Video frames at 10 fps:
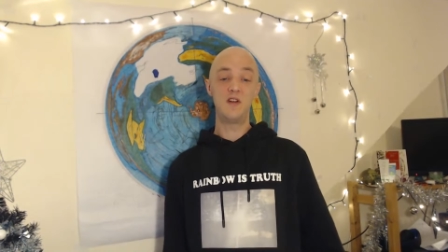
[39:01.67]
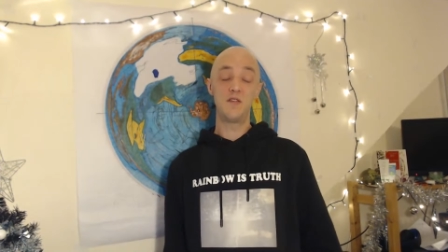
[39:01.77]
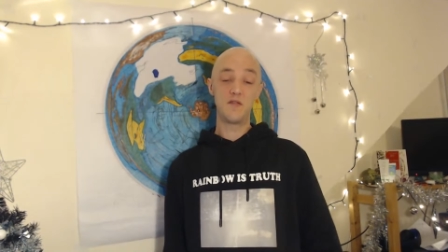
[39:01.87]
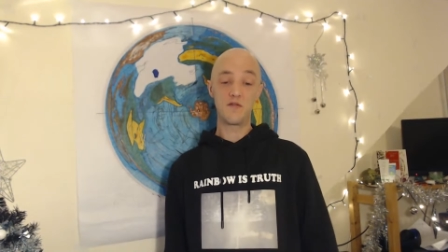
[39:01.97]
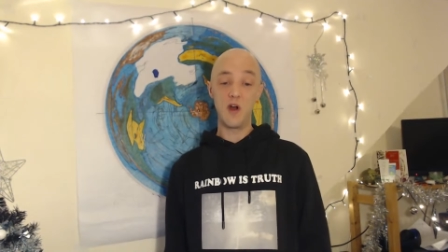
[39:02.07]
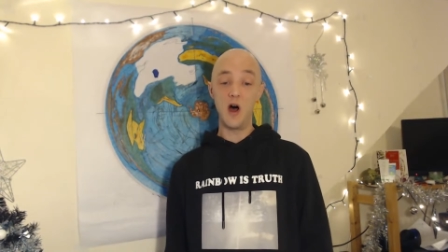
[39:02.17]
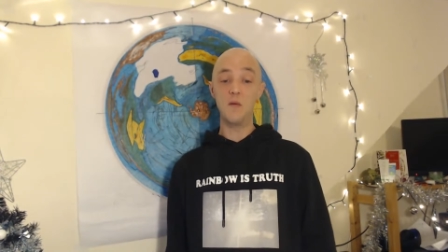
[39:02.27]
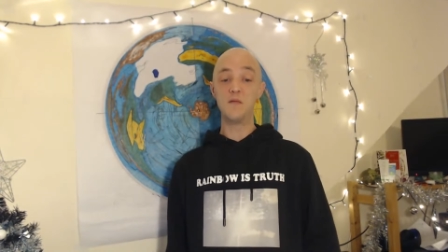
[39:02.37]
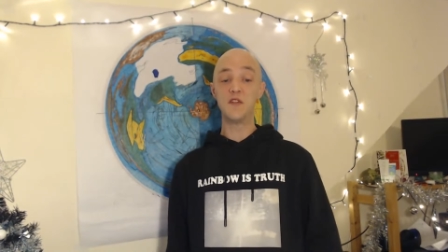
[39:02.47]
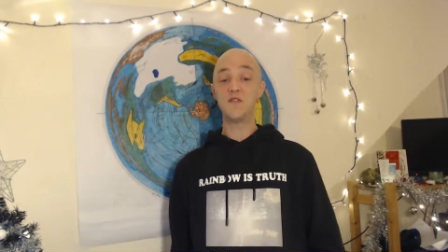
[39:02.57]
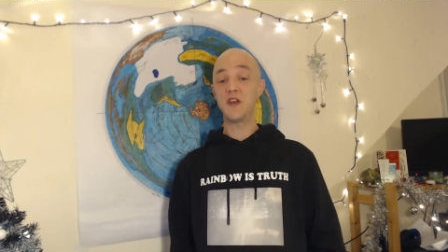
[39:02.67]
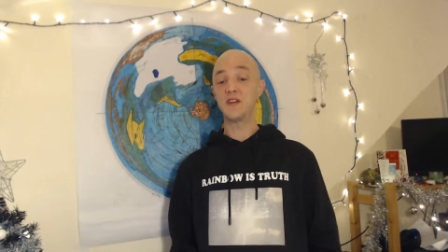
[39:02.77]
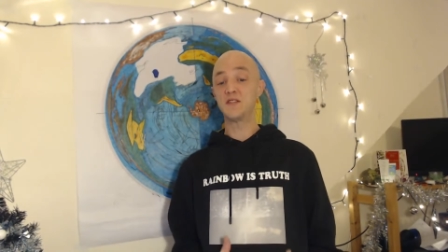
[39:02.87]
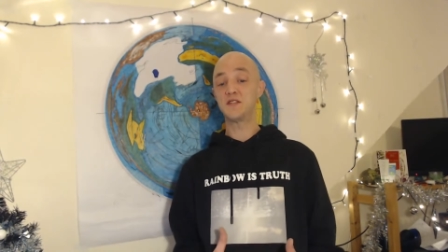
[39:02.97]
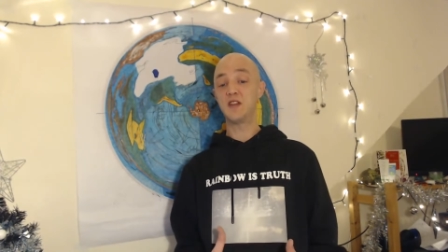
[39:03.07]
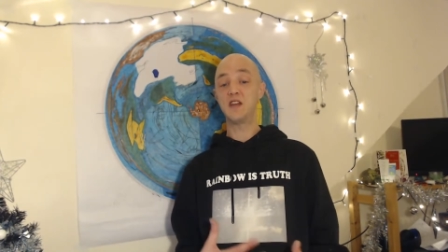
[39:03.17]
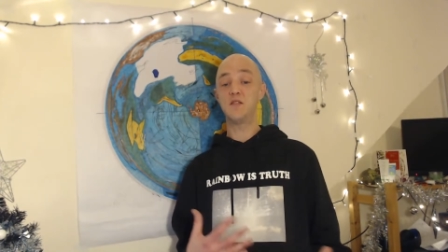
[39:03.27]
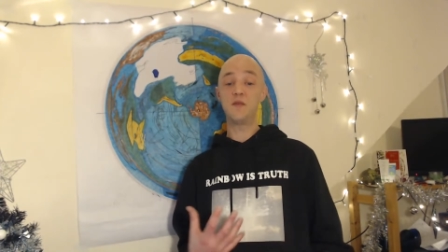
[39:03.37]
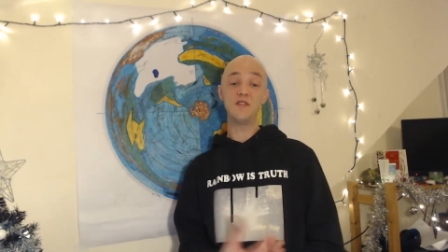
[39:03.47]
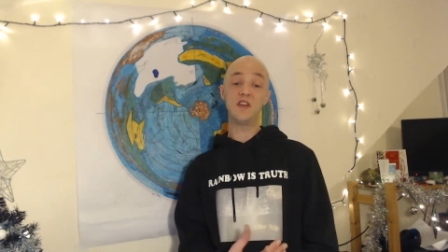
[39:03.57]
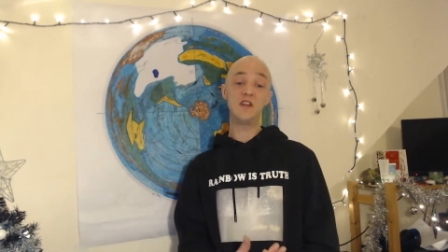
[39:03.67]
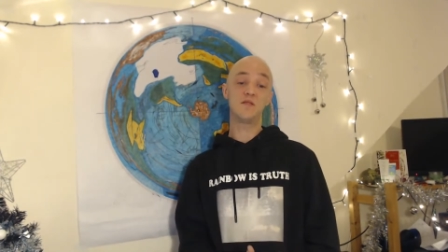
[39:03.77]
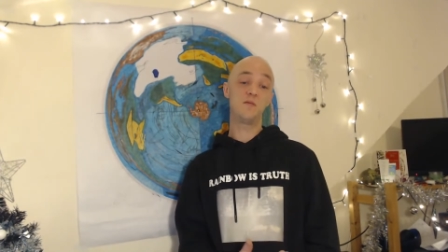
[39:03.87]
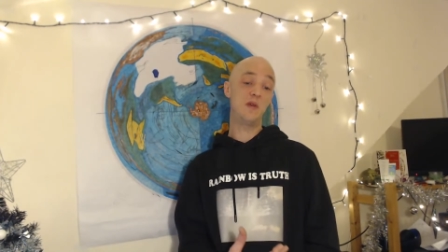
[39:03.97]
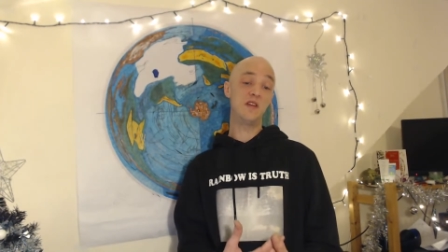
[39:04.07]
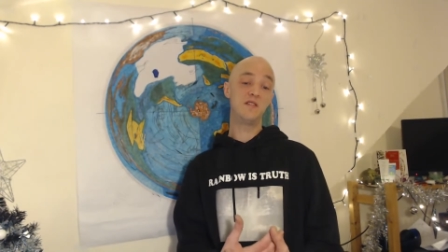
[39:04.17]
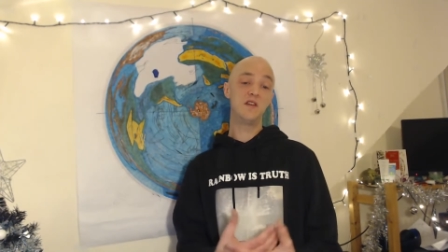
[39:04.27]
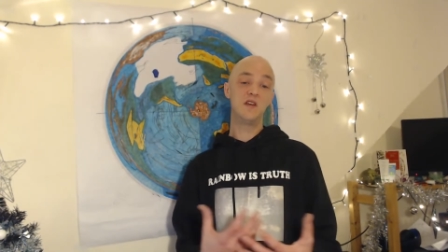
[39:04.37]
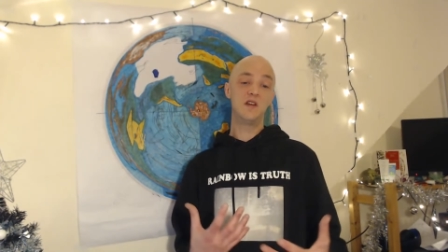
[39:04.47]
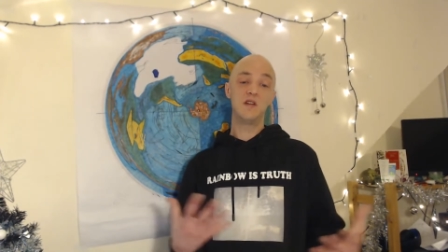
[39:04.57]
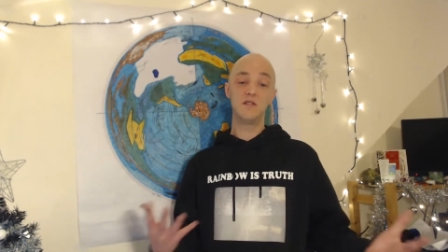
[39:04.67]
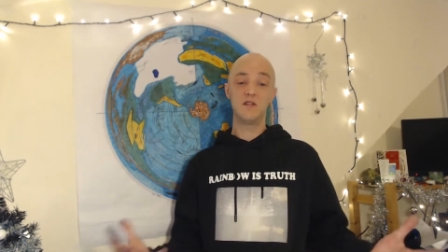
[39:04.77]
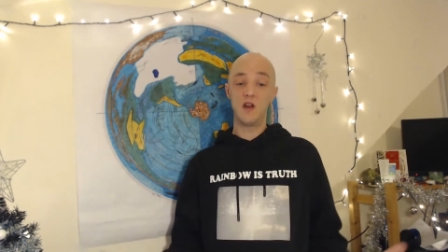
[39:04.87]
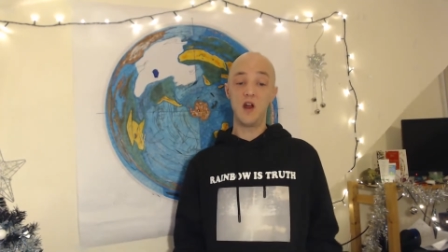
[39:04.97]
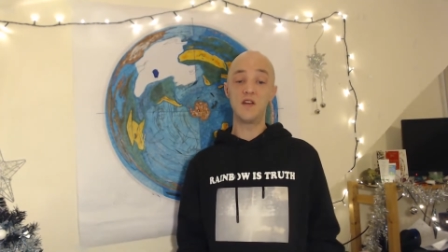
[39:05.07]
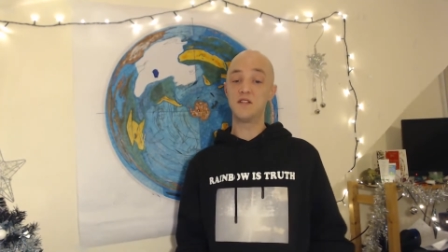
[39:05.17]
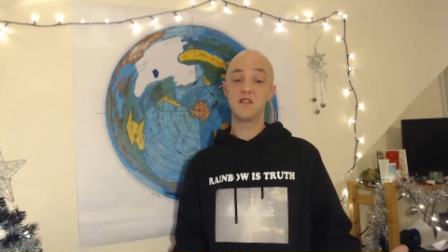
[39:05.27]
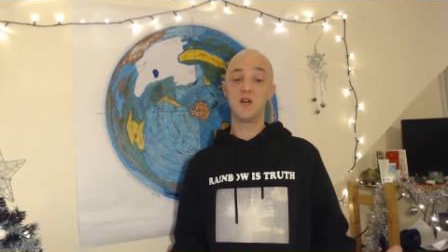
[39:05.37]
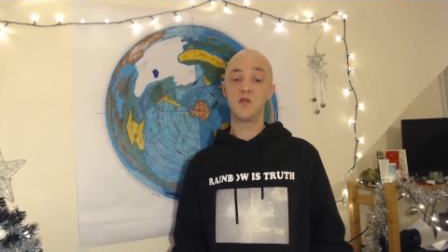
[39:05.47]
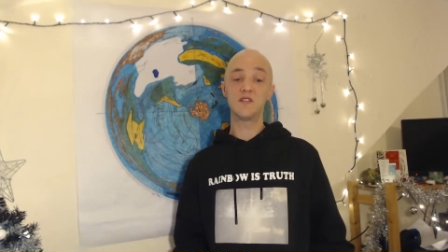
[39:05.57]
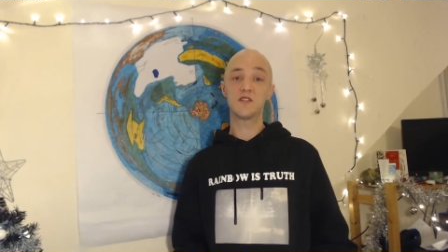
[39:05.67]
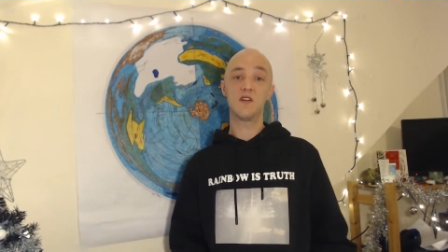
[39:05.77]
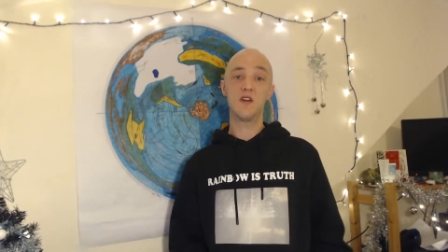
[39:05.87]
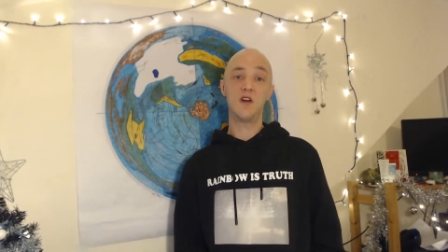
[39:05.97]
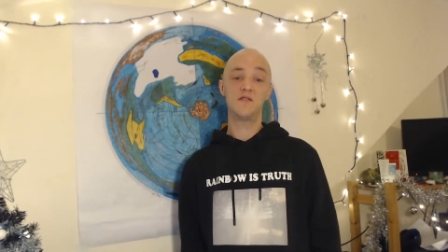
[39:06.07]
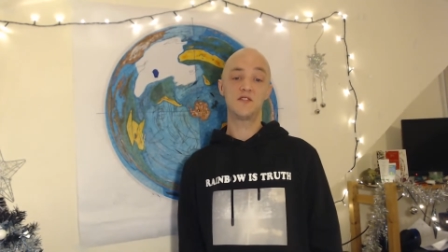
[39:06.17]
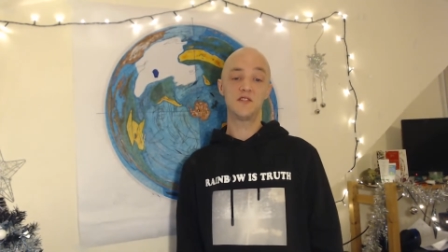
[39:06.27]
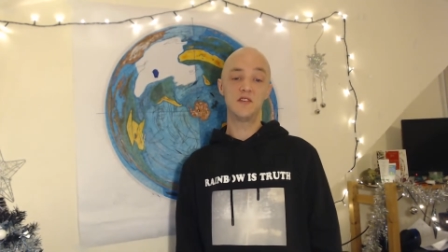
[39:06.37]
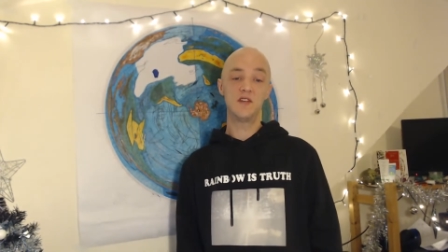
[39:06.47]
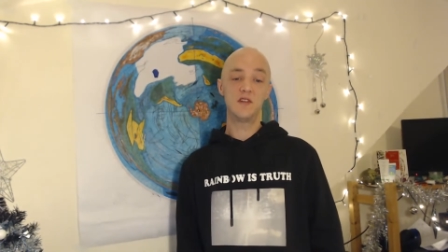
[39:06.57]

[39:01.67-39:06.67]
from the things that you've been learning your whole entire lives,